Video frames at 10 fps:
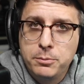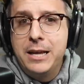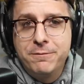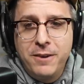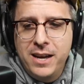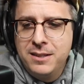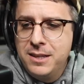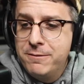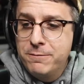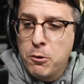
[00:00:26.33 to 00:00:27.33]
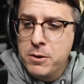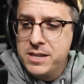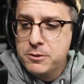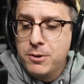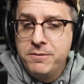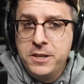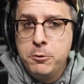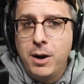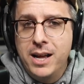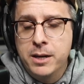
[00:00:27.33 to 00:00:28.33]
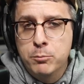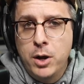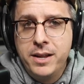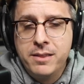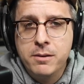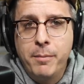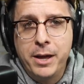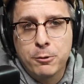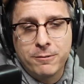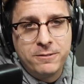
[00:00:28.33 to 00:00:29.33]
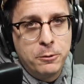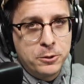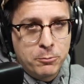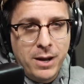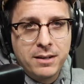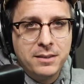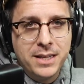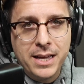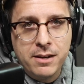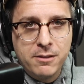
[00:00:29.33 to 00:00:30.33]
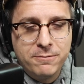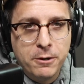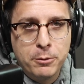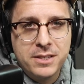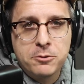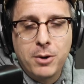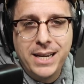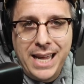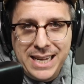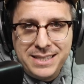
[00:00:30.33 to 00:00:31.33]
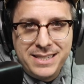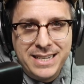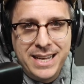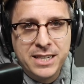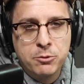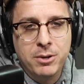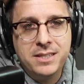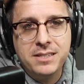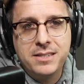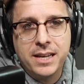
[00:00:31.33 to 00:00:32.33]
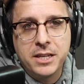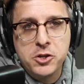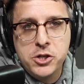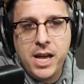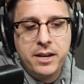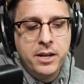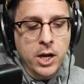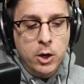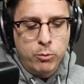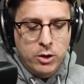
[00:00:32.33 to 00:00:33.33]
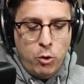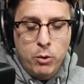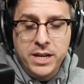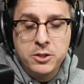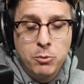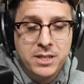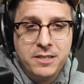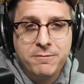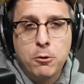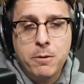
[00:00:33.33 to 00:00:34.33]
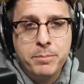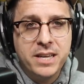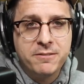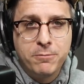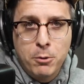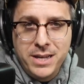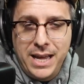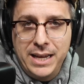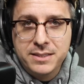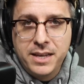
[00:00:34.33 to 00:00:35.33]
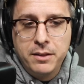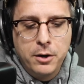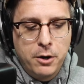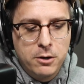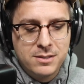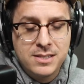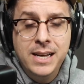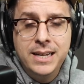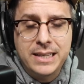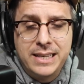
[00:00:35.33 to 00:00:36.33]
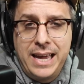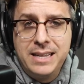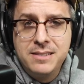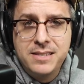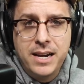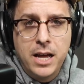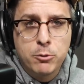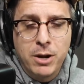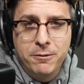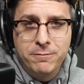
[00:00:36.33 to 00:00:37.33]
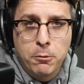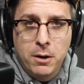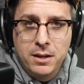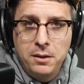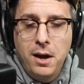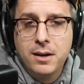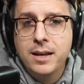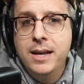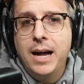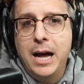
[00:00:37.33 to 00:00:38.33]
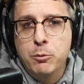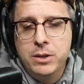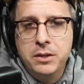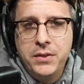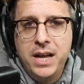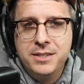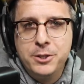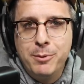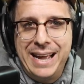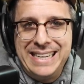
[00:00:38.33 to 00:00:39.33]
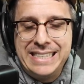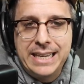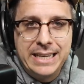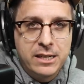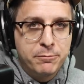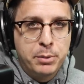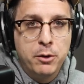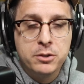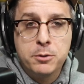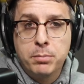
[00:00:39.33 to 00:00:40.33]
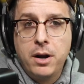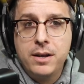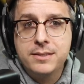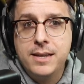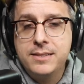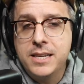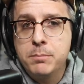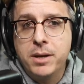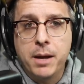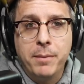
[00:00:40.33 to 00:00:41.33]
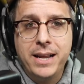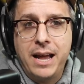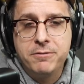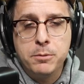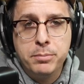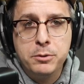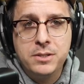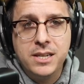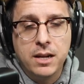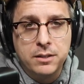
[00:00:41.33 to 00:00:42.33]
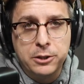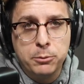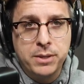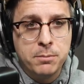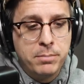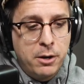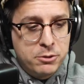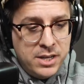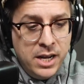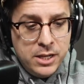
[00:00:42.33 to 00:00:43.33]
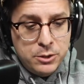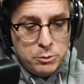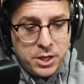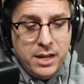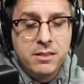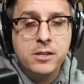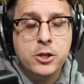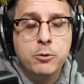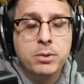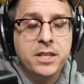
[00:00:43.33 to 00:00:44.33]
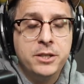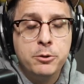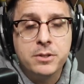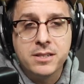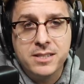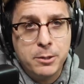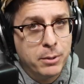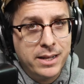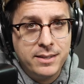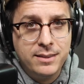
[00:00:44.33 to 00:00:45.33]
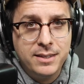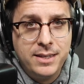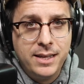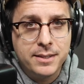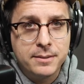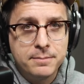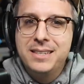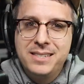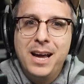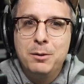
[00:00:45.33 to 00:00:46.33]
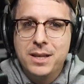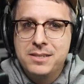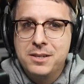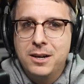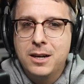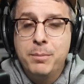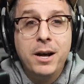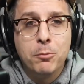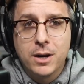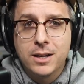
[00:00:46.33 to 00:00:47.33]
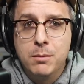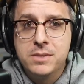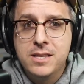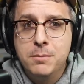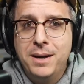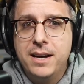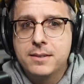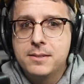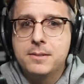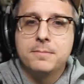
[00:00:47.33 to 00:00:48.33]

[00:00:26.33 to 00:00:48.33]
And finally, for this review, I am running the microphone directly into the Focusrite 18i20 2nd Gen, recording 24-bit 48 kHz, gain set at around 4 o'clock. I will not do any kind of post-processing, but I might have to boost it a little bit in post, so check the doobly-doo to see what I diddly did. And now let's talk about what comes in the box.